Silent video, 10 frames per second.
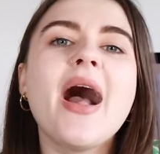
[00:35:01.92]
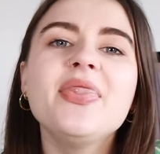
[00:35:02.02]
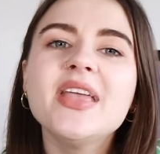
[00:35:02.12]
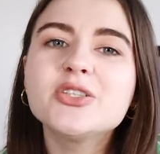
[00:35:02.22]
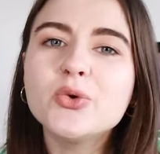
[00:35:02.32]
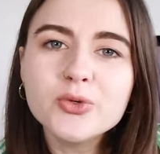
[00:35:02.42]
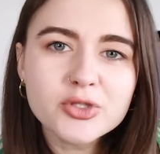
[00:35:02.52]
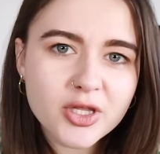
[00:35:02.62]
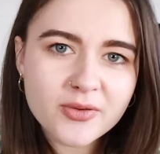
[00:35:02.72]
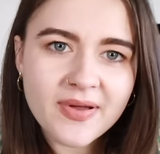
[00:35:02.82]
And there's
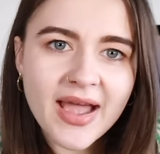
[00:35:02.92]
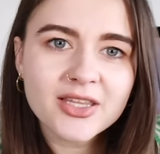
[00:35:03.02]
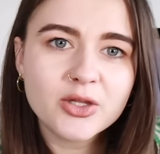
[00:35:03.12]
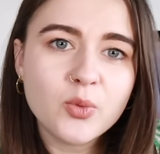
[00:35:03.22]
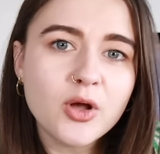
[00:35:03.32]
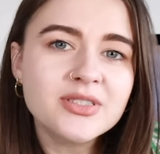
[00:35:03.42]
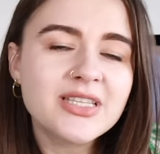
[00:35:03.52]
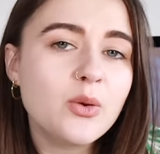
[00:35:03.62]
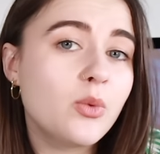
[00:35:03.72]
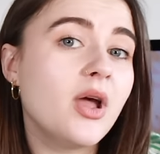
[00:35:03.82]
also the fact that whilst
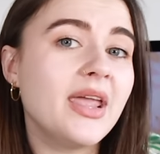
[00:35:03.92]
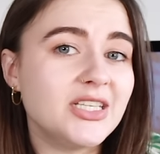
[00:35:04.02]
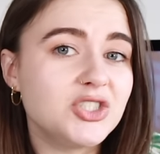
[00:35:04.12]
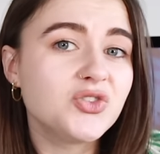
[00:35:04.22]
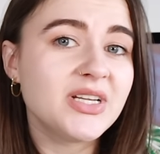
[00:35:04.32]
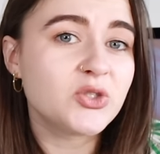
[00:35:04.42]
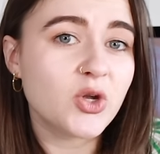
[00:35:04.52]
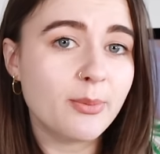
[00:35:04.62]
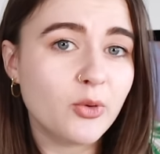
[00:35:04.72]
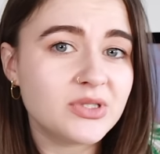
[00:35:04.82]
there were injuries on
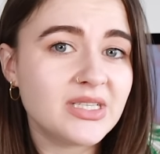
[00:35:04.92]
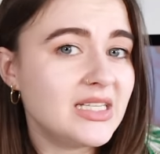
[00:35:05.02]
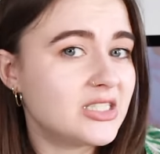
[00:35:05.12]
her body,